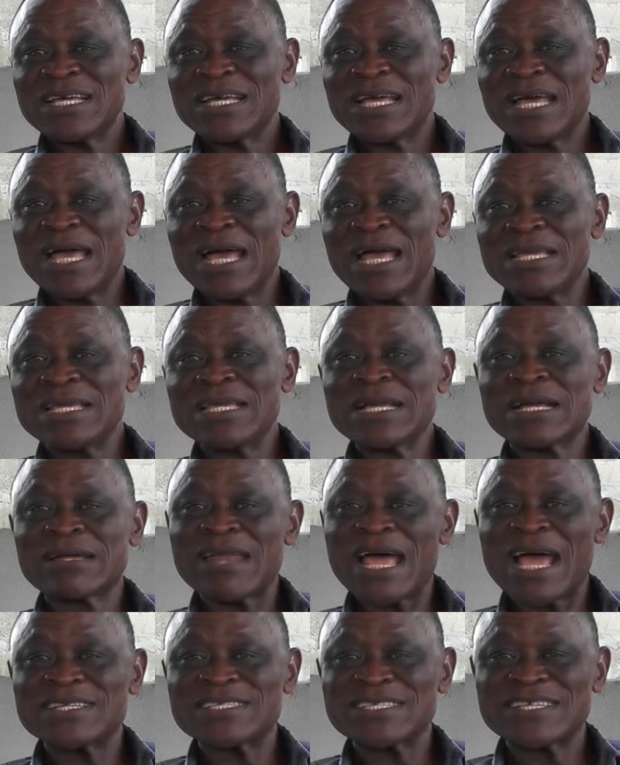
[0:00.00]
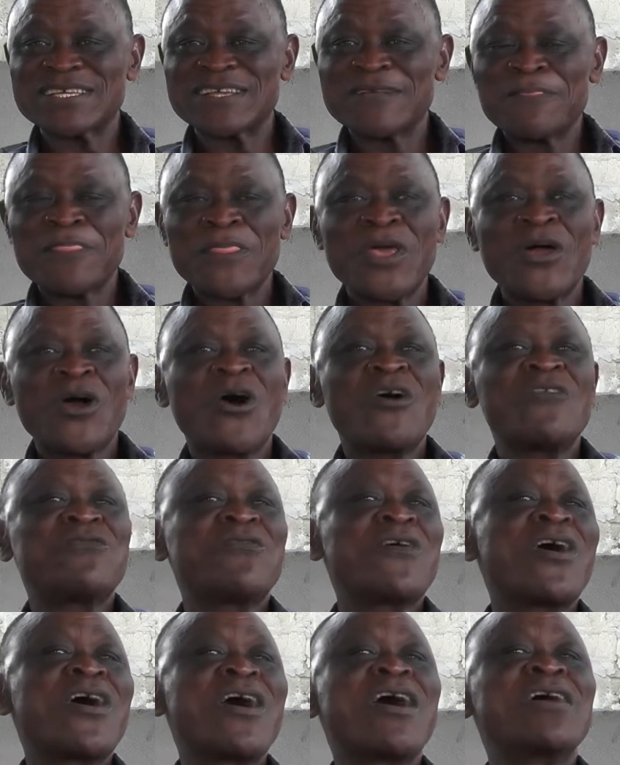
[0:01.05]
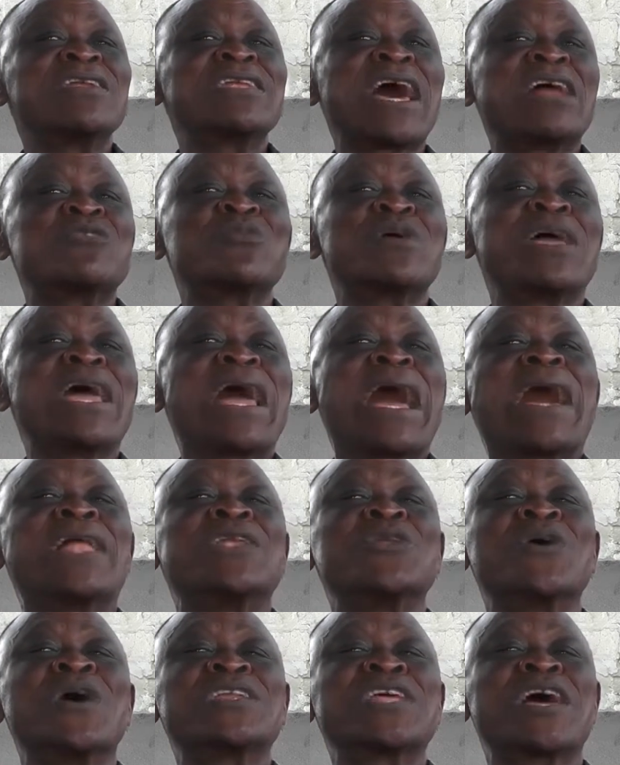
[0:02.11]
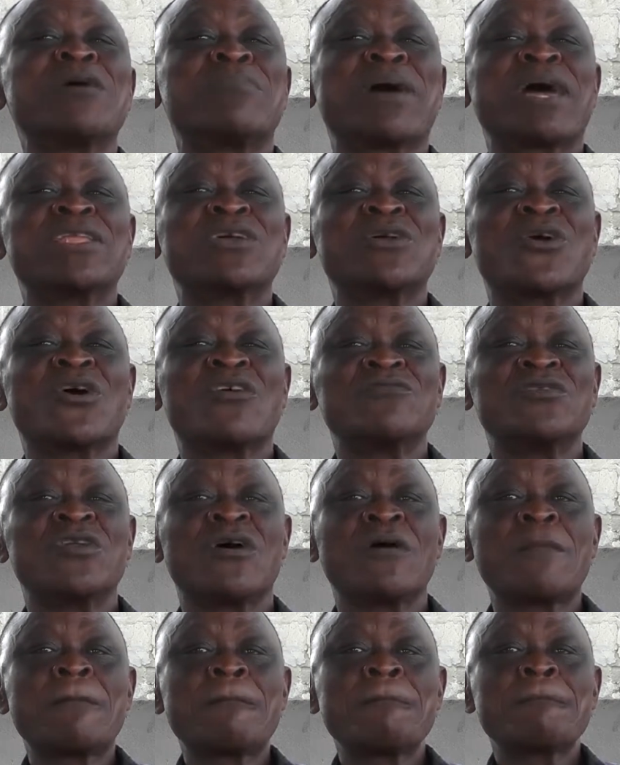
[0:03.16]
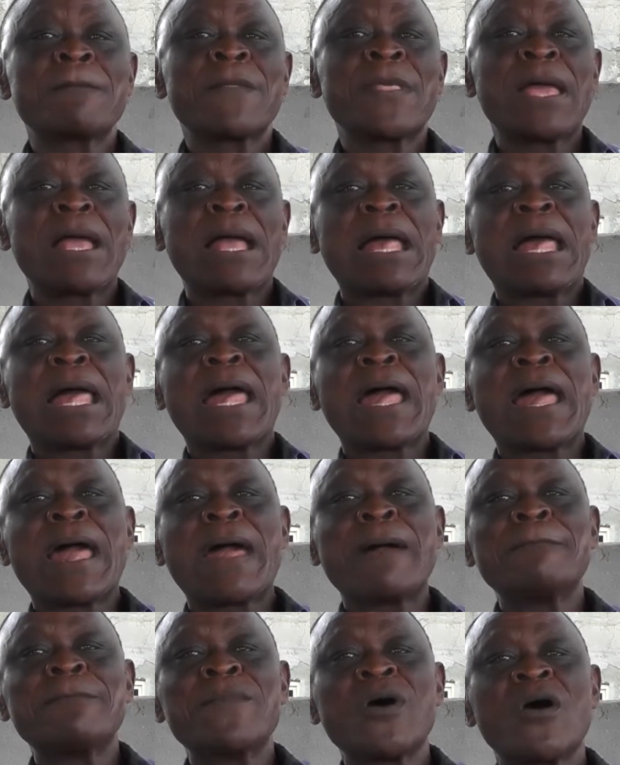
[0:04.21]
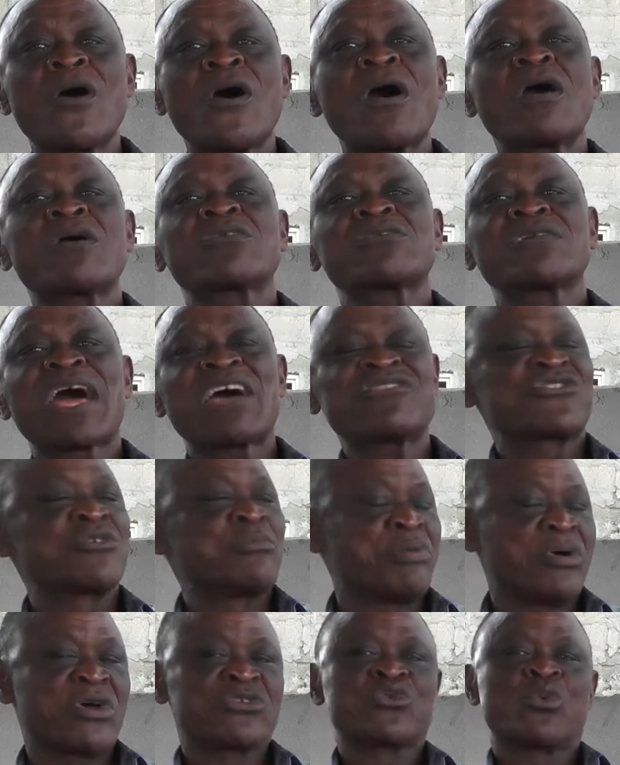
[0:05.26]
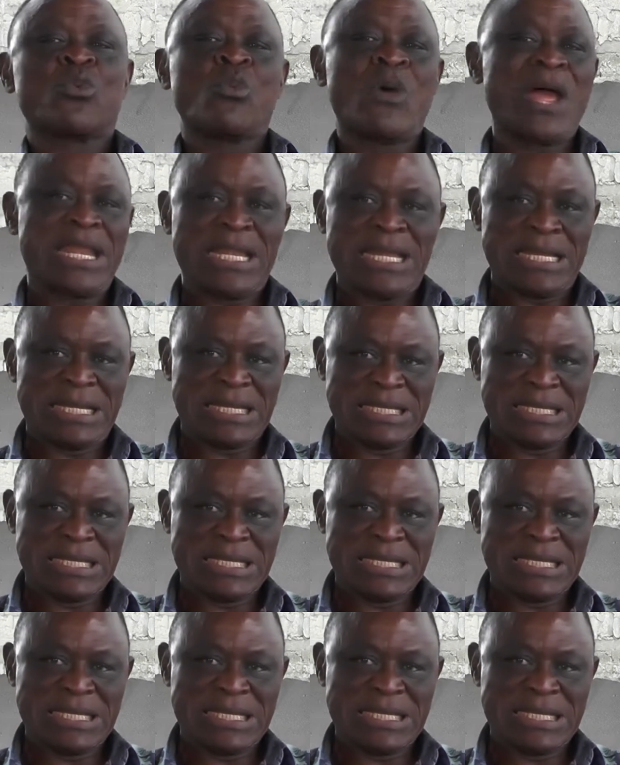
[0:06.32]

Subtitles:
He crashed. Of all that were anointed by the governor, all crashed but one.